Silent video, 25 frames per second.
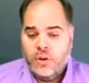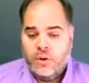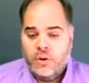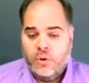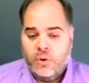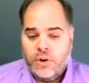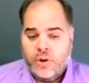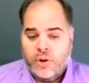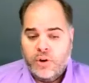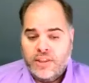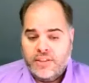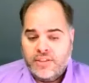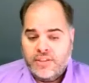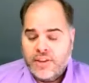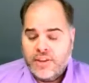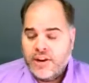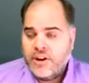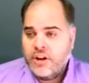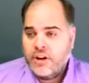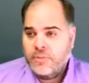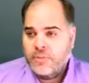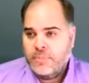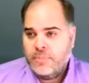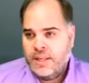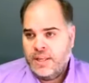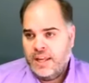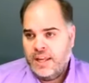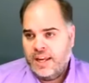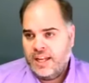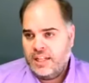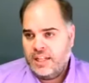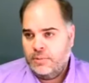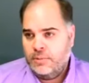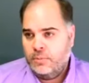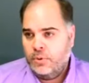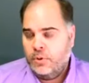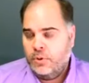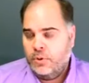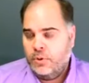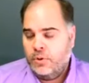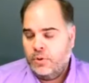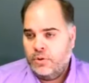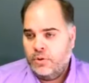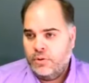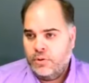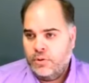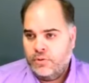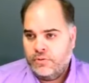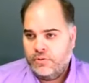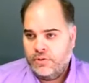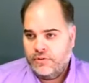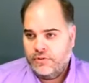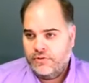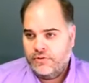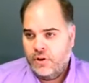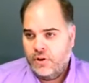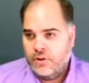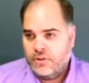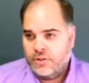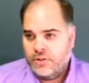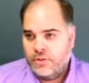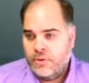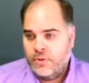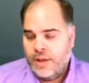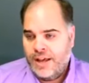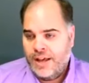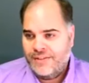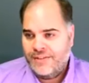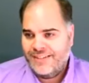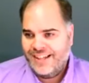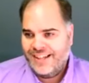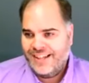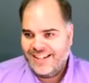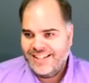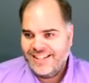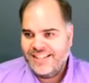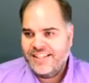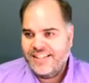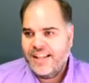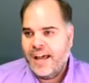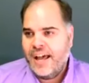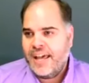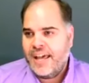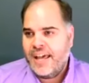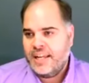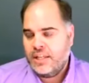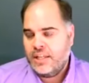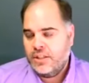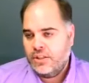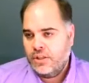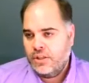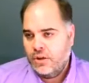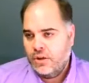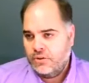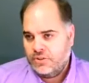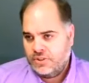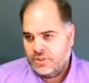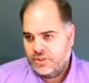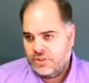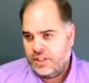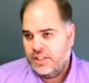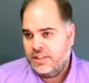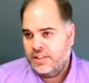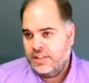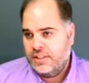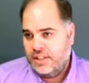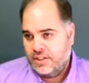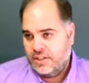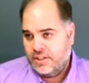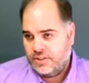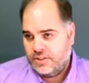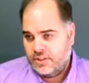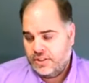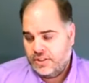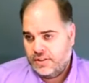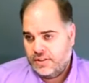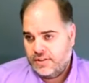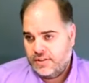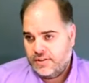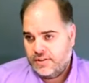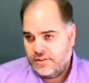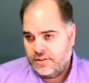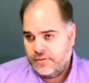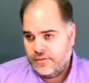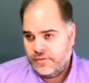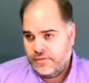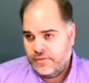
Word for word: or a therapy animal for folks who have undiagnosed conditions.